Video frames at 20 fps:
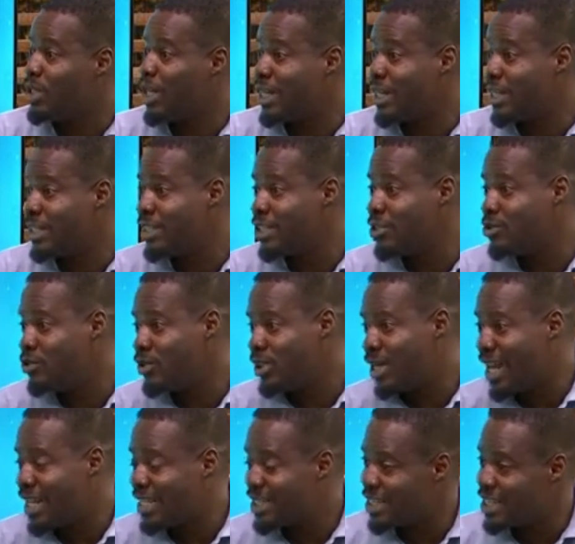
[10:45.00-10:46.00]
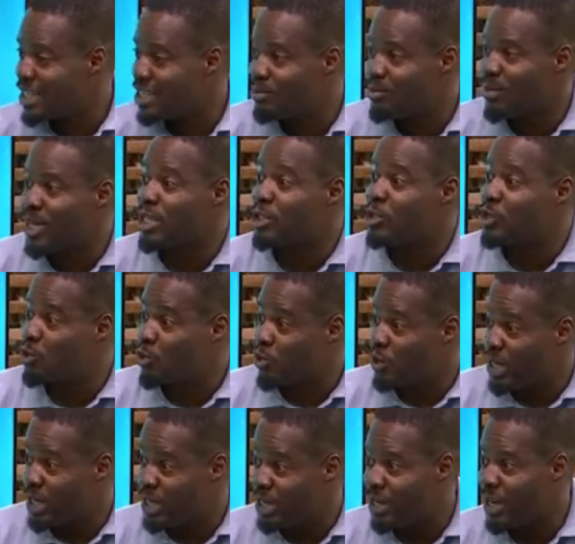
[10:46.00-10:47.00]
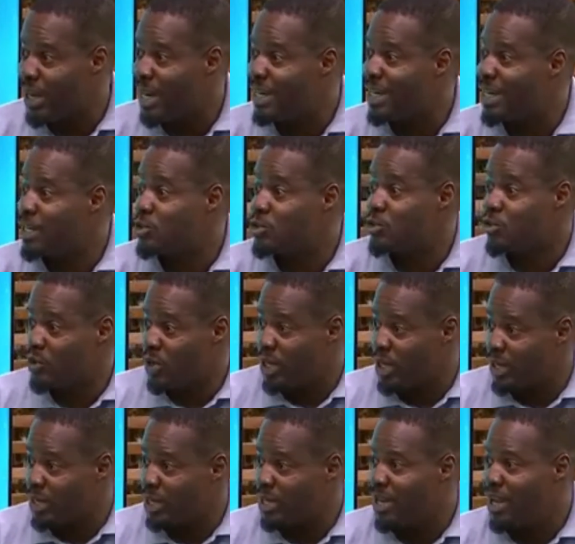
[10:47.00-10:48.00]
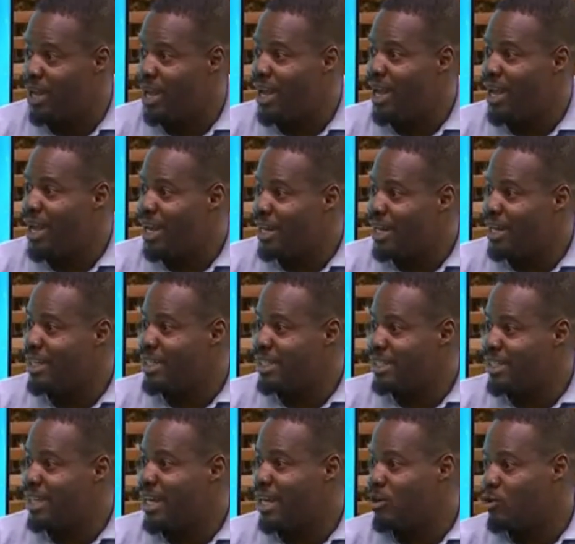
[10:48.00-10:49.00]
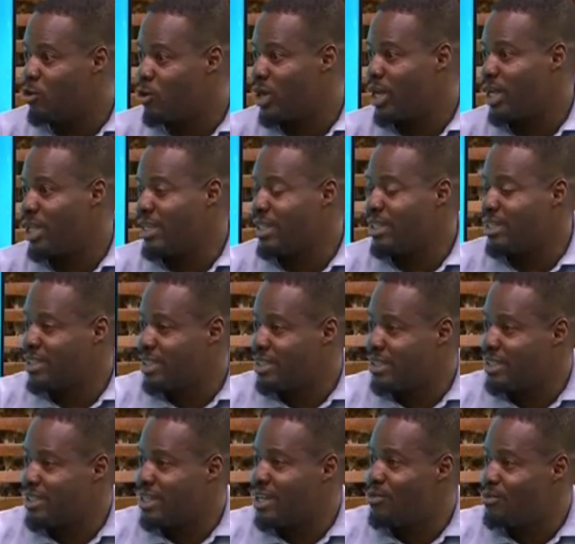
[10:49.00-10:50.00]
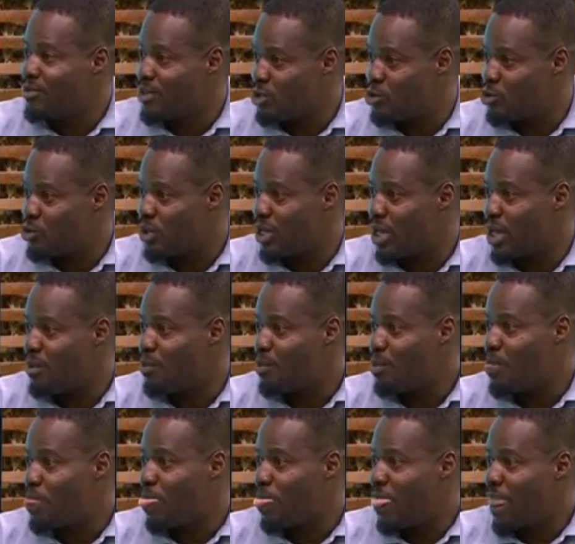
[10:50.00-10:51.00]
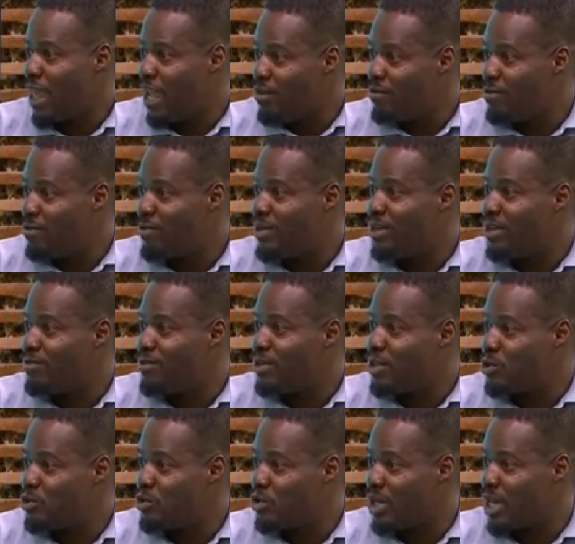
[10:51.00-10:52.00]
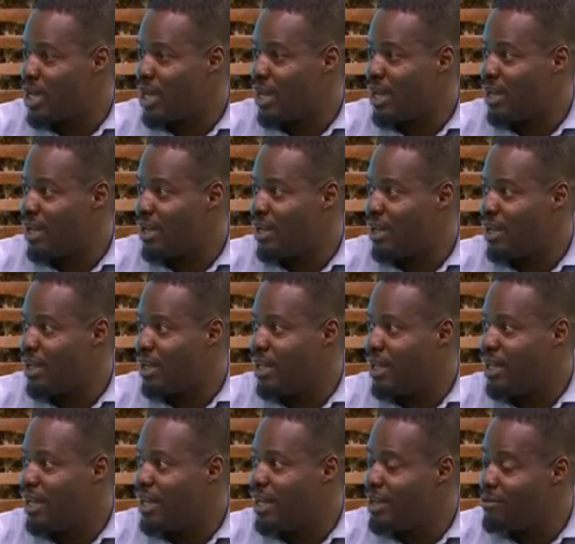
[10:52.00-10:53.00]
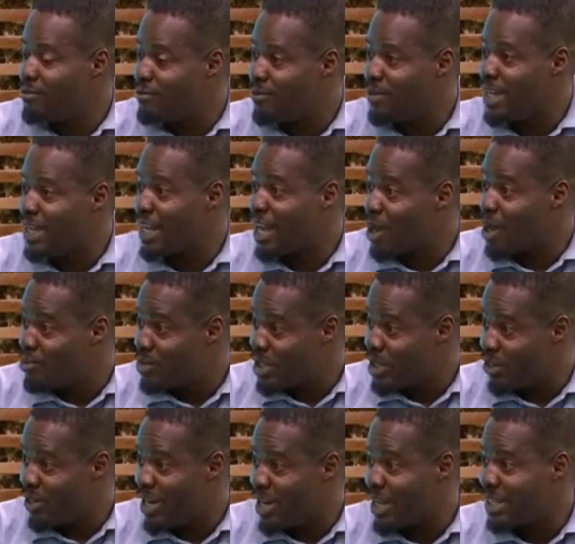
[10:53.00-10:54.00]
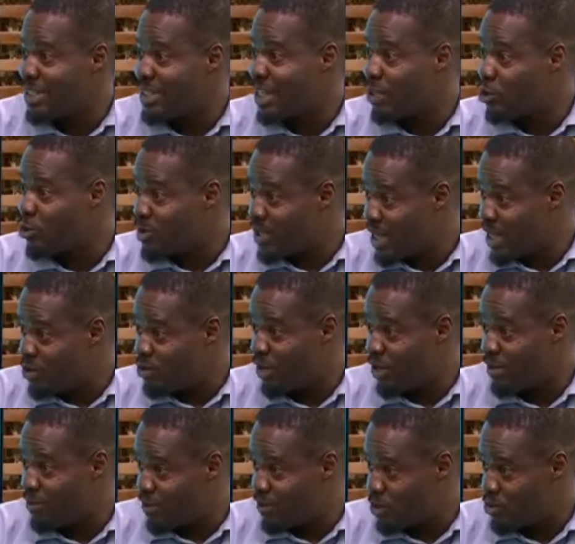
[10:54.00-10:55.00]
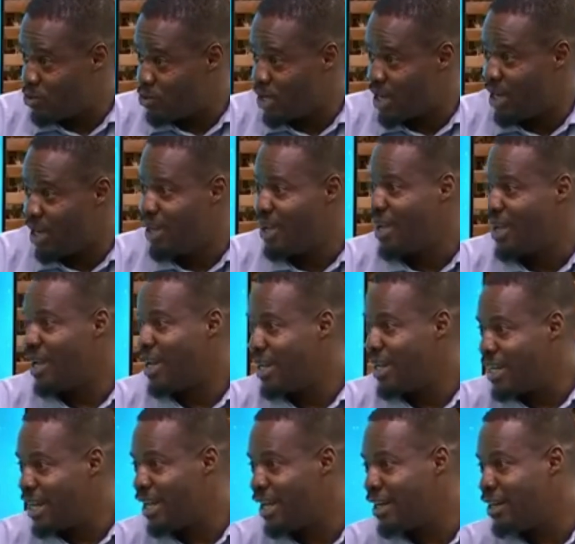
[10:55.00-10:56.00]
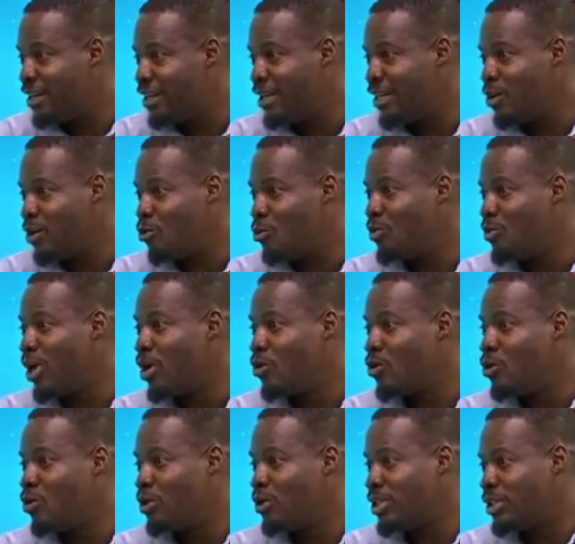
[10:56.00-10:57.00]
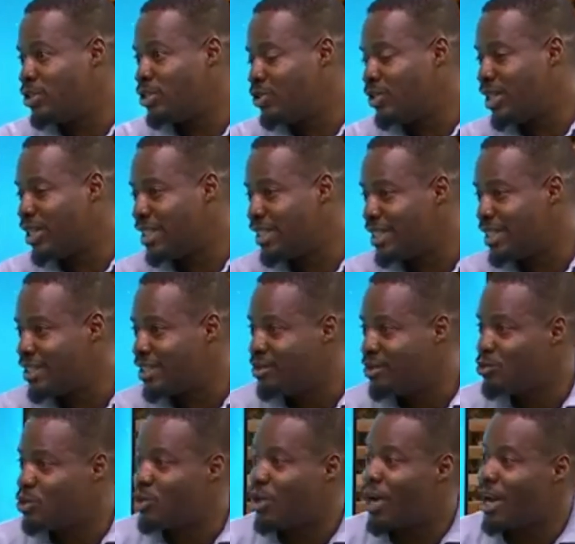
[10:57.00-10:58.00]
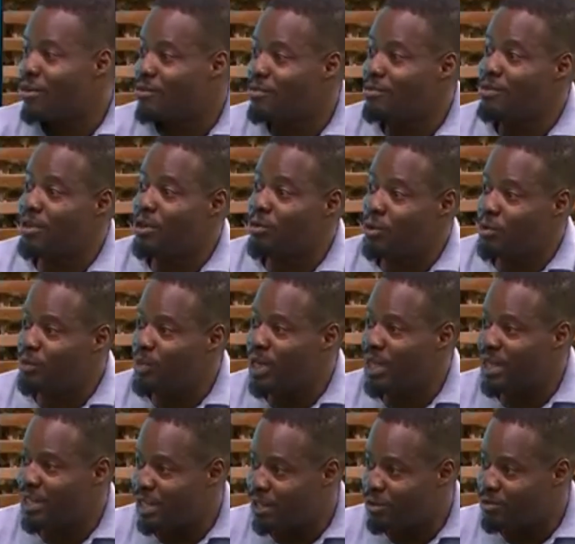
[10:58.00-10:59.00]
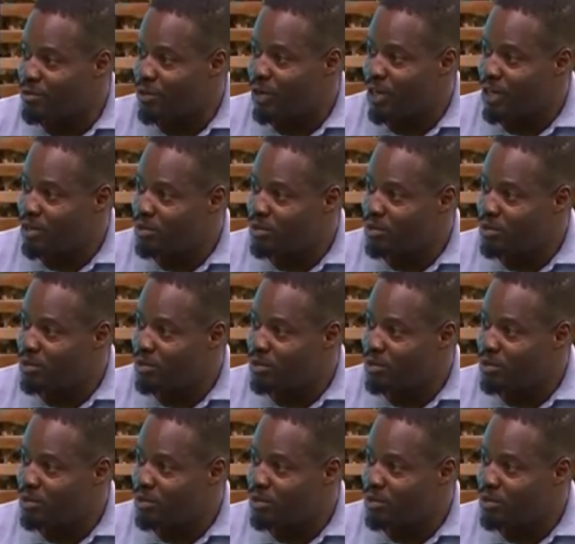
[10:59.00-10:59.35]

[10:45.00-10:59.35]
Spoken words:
the necessary assessment, screening, and then decide, okay, this is a fistula. If the fistula, if it comes out that it's an obstetric fistula, then the woman goes into the system to have free repair done for her.